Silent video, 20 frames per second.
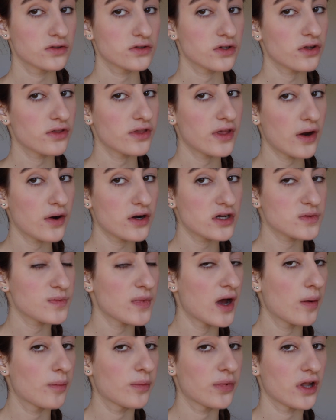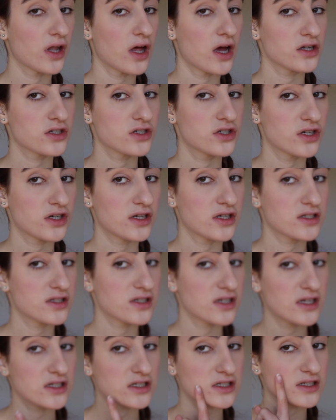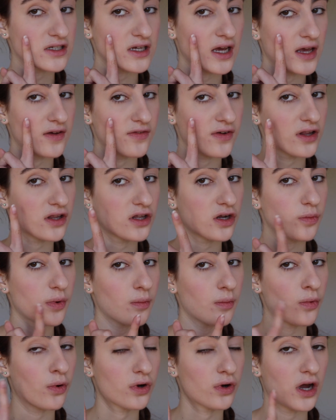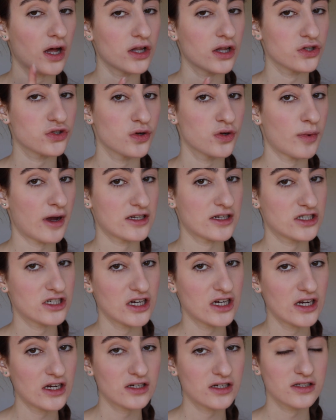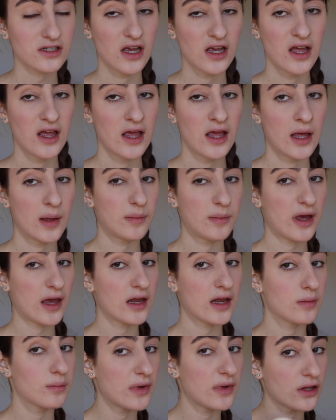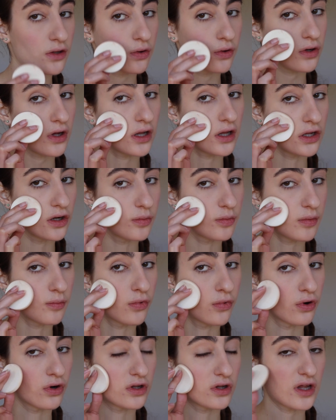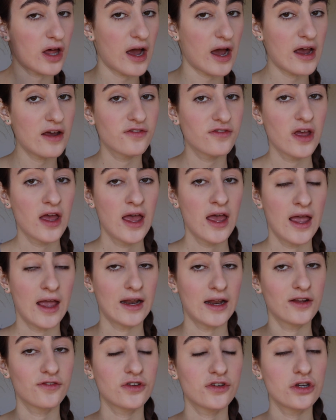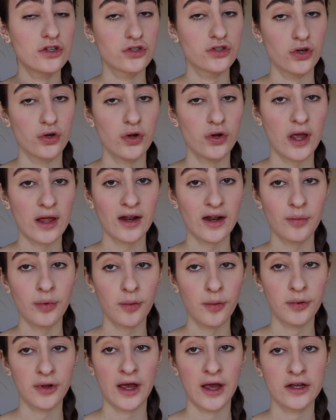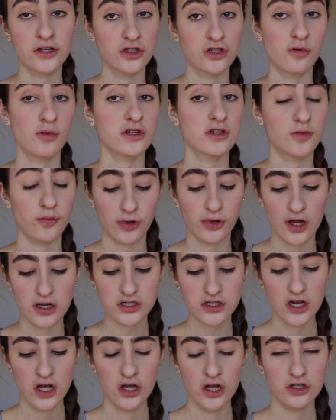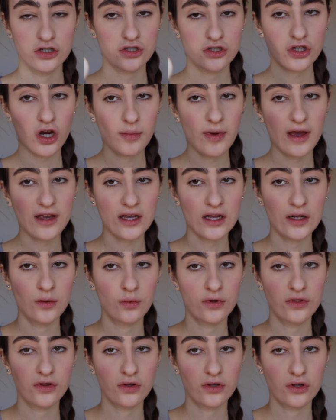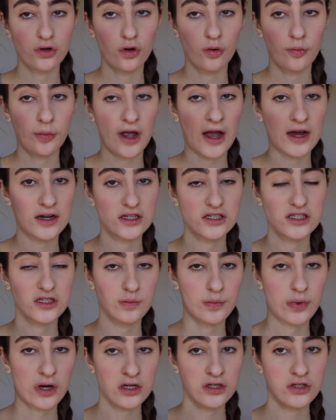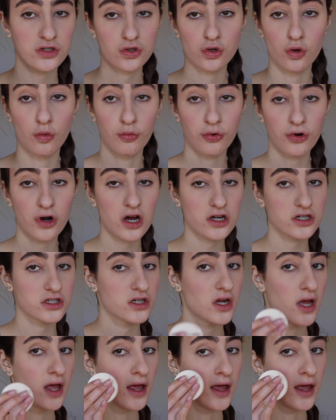So there is my blush. You can see it just gave a little bit more color to my cheeks, made me look a little bit more alive. And if you do end up applying too much blush, just go back in with your little powdered sponge or brush